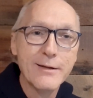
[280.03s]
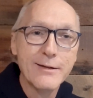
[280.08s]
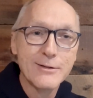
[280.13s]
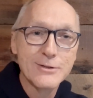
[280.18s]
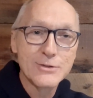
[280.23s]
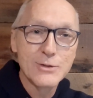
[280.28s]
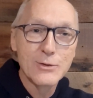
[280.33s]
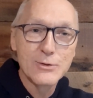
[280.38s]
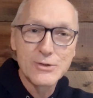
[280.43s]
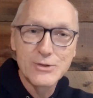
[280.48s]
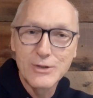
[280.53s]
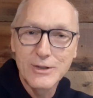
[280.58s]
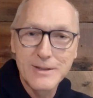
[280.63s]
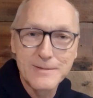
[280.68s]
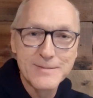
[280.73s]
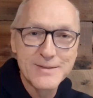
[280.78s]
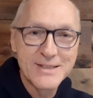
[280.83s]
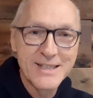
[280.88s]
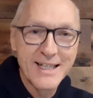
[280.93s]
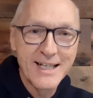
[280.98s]
there's no
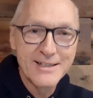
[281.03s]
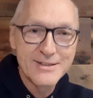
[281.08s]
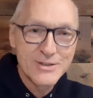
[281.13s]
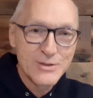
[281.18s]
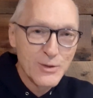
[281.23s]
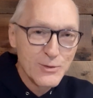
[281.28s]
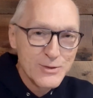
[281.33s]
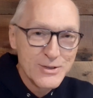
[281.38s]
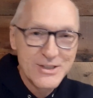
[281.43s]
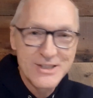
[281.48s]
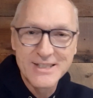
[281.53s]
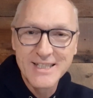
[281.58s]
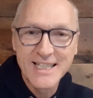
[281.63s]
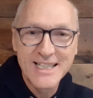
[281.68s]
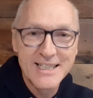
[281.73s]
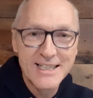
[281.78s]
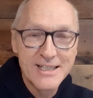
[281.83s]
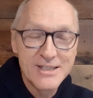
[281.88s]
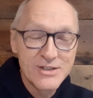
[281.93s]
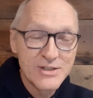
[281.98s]
circumstance, no
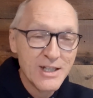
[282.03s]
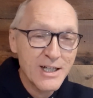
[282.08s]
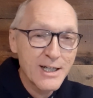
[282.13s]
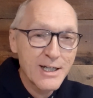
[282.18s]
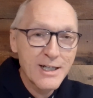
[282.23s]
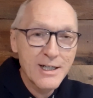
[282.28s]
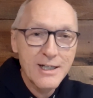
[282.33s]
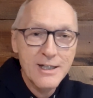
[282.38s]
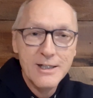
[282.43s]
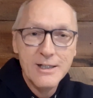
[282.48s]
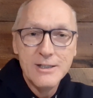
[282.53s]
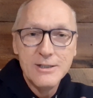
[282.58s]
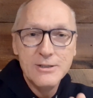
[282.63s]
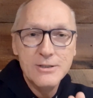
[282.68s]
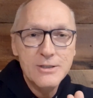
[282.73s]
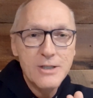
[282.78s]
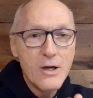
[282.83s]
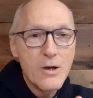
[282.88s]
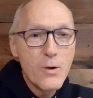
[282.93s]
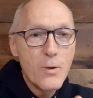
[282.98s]
sickness,
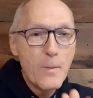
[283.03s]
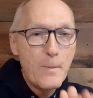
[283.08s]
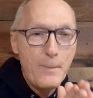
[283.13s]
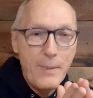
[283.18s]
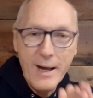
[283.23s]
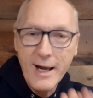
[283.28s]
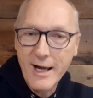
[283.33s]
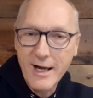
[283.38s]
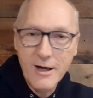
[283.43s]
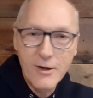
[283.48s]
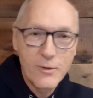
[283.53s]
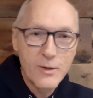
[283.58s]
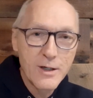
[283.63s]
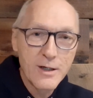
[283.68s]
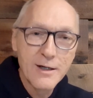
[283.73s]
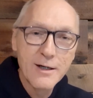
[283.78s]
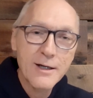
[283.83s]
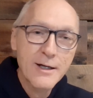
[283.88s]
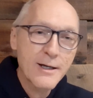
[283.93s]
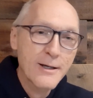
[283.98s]
no
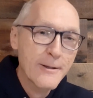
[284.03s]
power